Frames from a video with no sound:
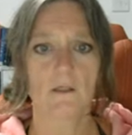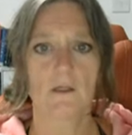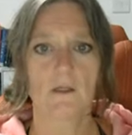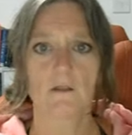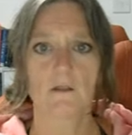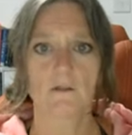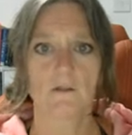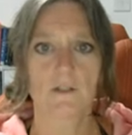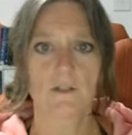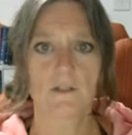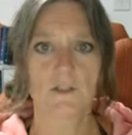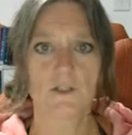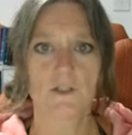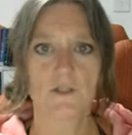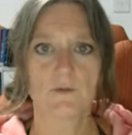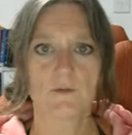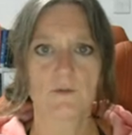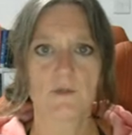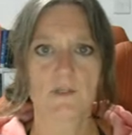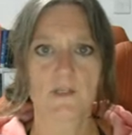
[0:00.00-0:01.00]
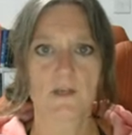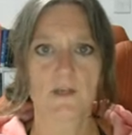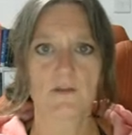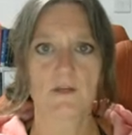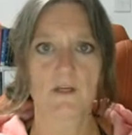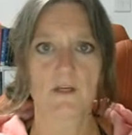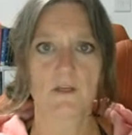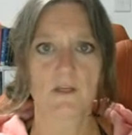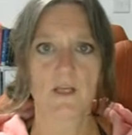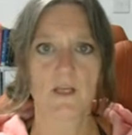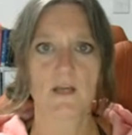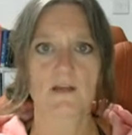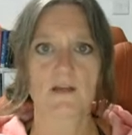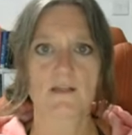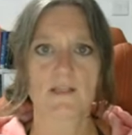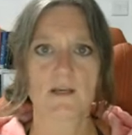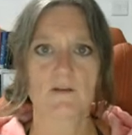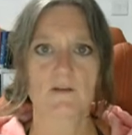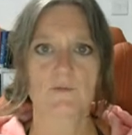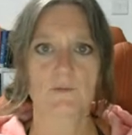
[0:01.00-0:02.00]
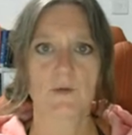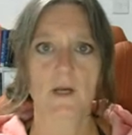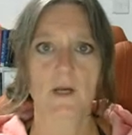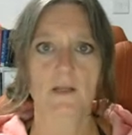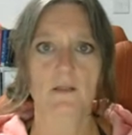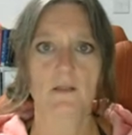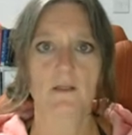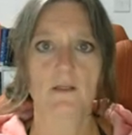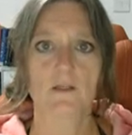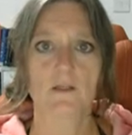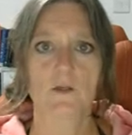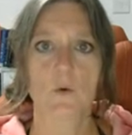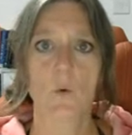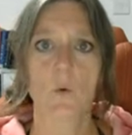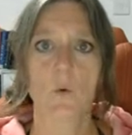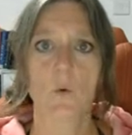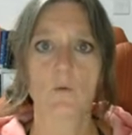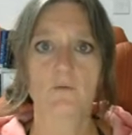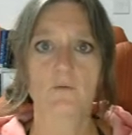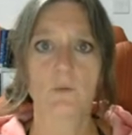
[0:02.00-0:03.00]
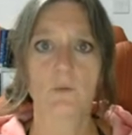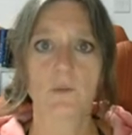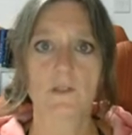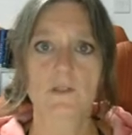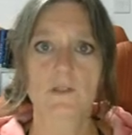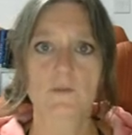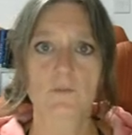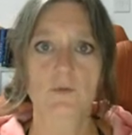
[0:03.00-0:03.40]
that she was either going to get herself pregnant or fall into